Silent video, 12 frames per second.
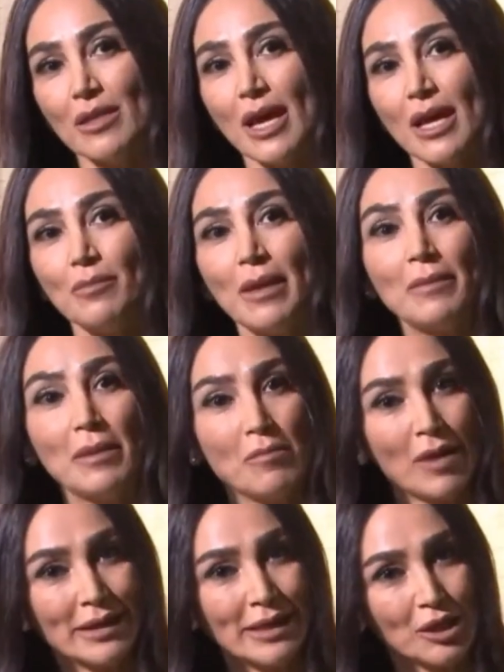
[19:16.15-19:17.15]
than maybe
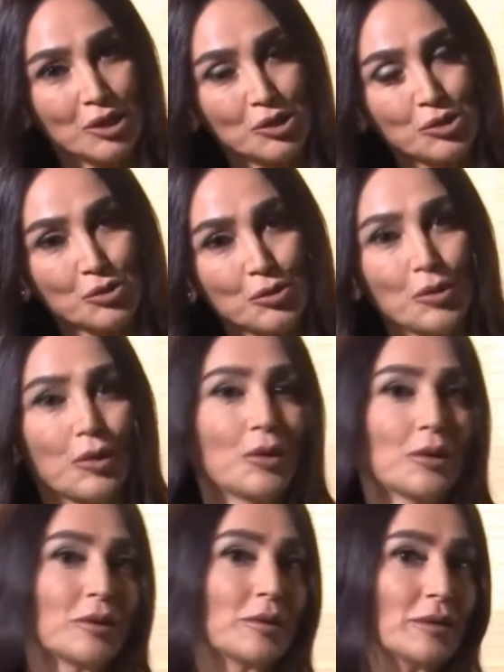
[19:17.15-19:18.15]
money issue
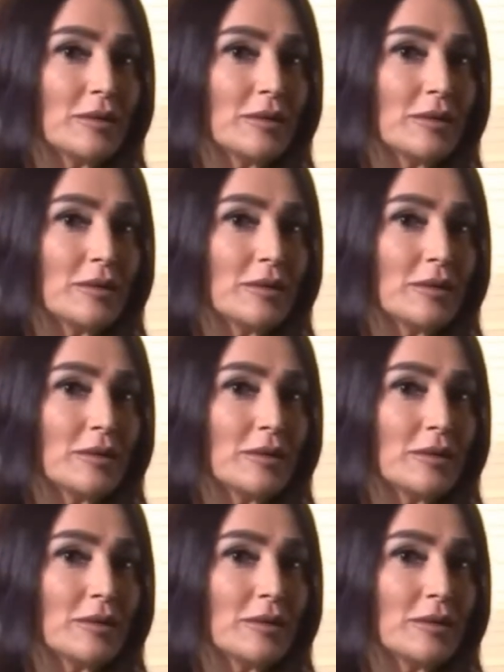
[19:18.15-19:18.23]
or?